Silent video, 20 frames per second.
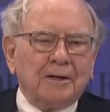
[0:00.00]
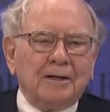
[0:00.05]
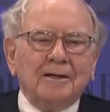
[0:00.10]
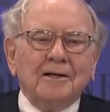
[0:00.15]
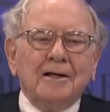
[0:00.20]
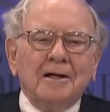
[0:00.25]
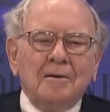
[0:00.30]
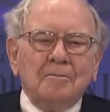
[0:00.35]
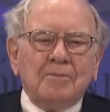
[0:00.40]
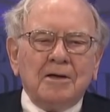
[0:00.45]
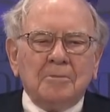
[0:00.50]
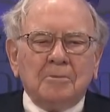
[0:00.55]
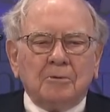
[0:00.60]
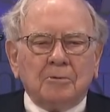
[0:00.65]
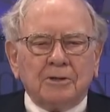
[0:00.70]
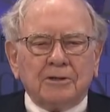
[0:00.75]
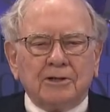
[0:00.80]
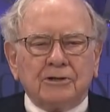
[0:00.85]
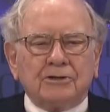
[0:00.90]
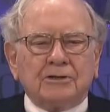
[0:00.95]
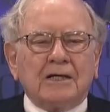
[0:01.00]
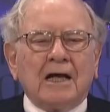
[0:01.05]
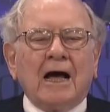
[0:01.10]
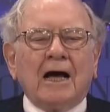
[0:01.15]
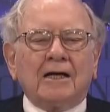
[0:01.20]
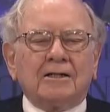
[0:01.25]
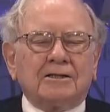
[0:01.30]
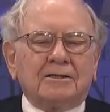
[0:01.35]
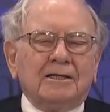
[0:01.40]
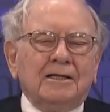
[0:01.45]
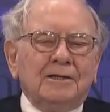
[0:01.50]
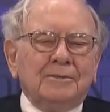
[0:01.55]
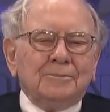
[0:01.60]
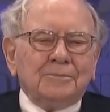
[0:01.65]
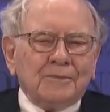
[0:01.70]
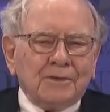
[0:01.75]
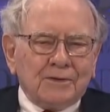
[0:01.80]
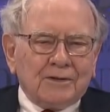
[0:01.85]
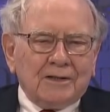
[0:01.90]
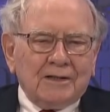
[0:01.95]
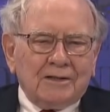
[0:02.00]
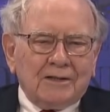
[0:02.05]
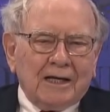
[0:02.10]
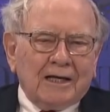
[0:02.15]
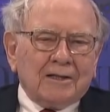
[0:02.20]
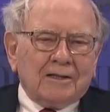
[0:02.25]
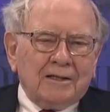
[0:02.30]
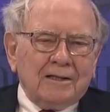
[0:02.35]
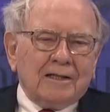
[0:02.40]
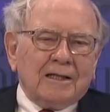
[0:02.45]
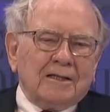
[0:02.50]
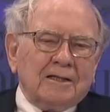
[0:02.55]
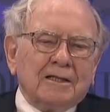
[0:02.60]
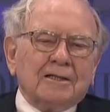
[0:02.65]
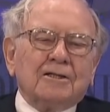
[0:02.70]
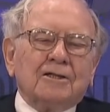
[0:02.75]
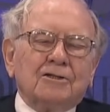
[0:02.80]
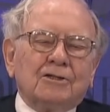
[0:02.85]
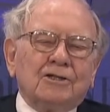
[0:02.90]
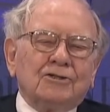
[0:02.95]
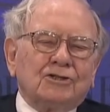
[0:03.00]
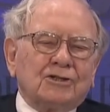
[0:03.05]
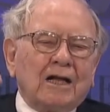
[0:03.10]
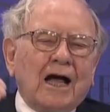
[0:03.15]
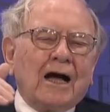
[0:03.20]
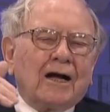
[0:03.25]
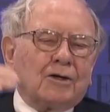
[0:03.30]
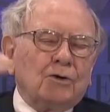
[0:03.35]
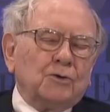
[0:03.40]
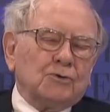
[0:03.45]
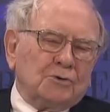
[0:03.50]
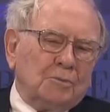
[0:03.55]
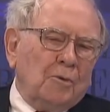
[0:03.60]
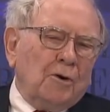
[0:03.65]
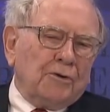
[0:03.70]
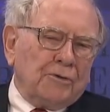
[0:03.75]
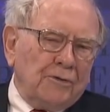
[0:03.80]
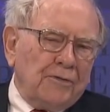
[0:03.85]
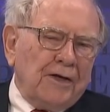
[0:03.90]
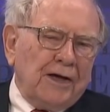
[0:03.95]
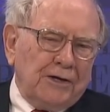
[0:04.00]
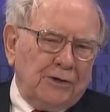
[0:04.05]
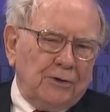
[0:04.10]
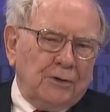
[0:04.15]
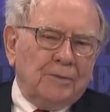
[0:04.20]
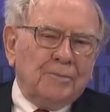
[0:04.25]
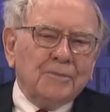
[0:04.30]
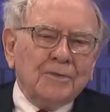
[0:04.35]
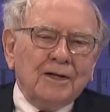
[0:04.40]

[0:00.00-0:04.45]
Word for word: But people with their stocks, they, they think that the stock knows more than they do.